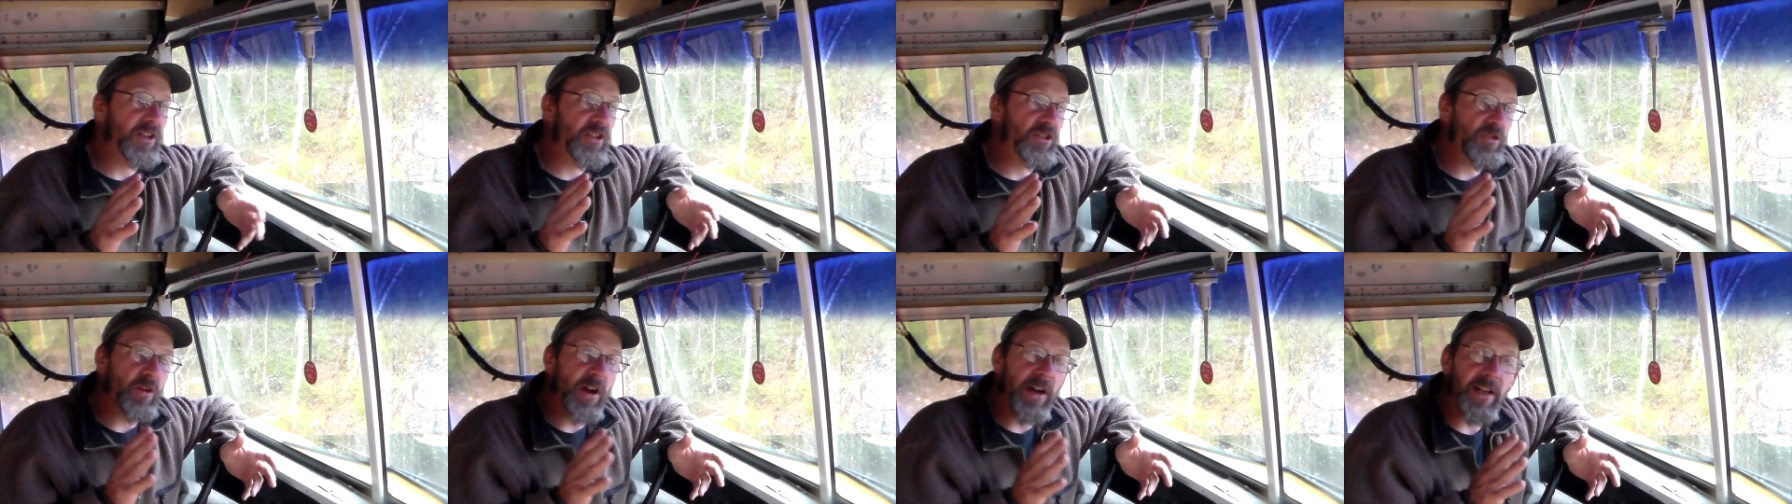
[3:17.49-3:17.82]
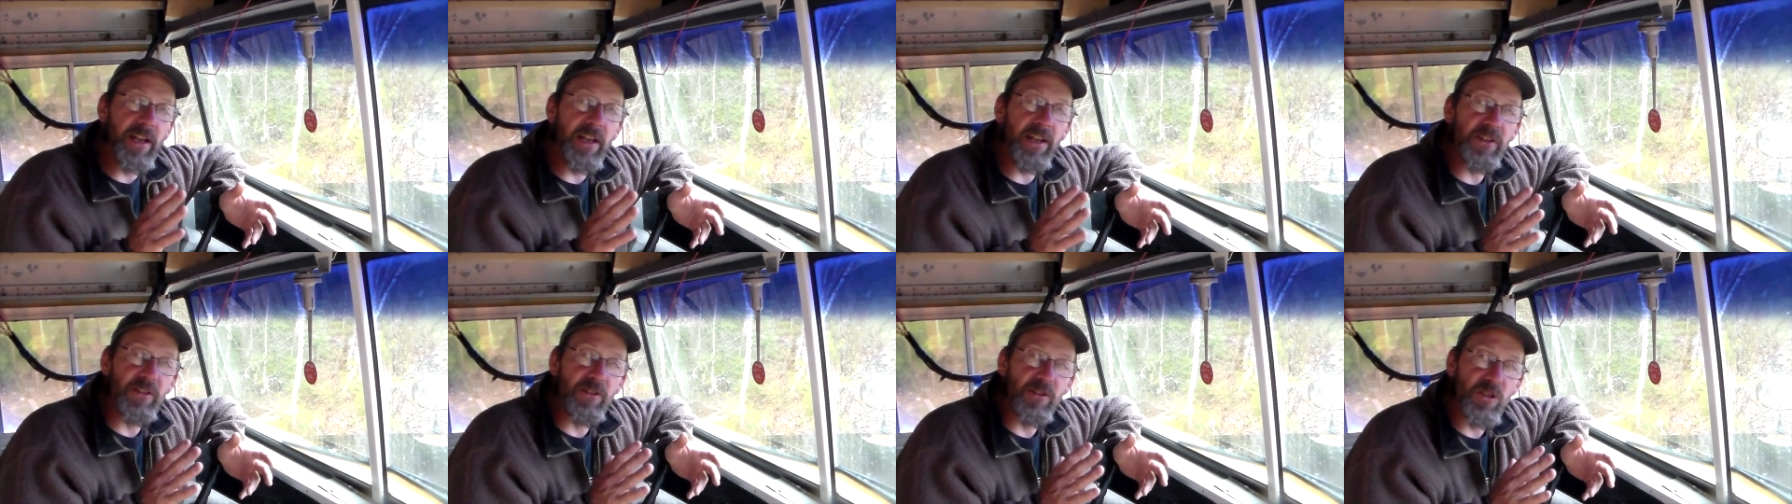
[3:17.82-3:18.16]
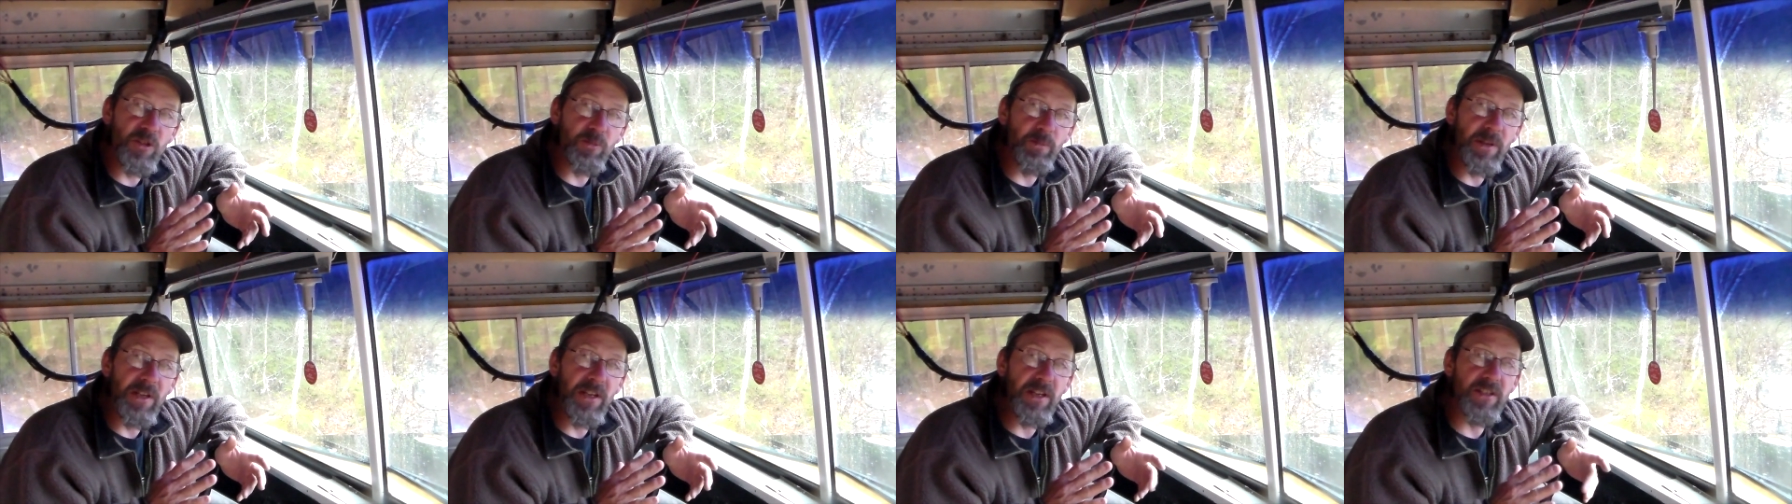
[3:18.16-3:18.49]
Try to get your
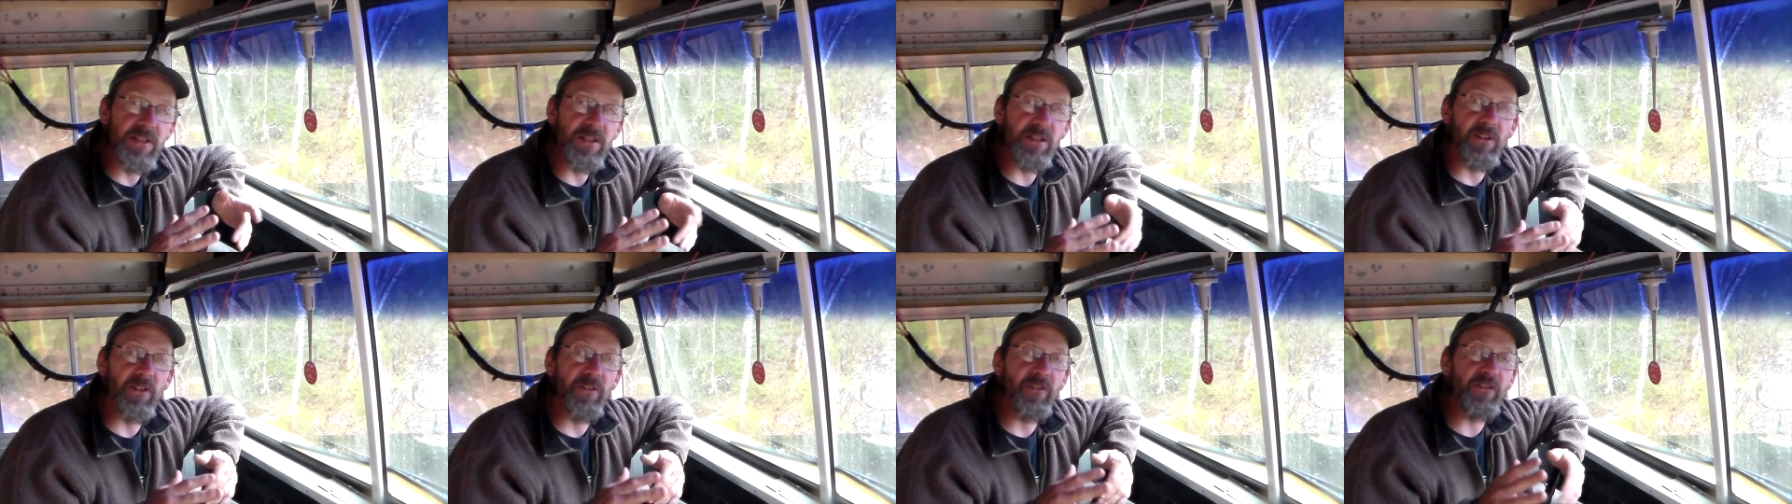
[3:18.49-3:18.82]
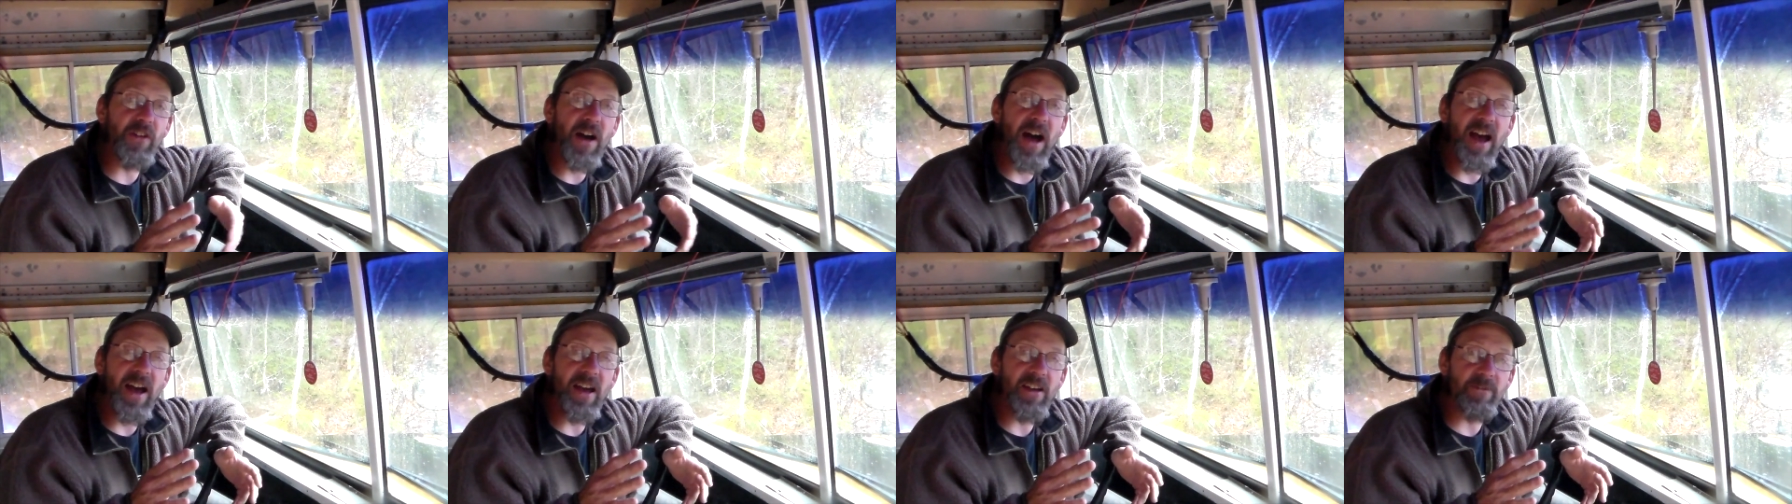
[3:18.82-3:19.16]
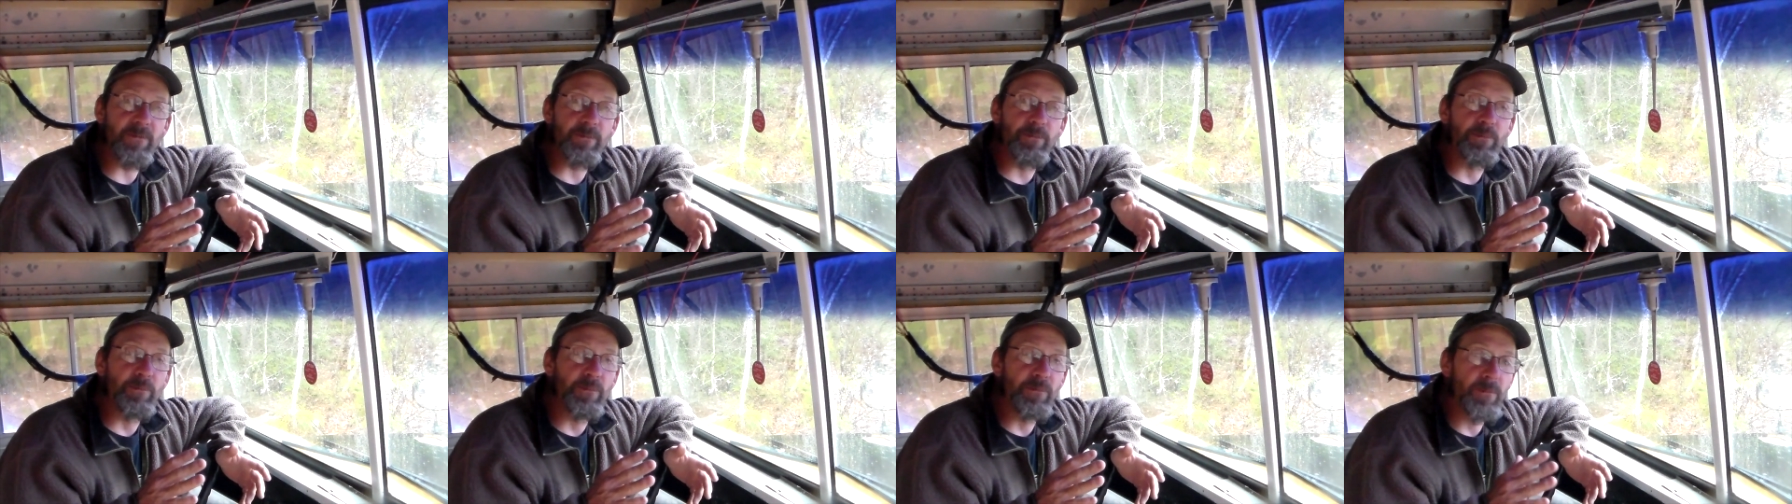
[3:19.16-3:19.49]
speed to 5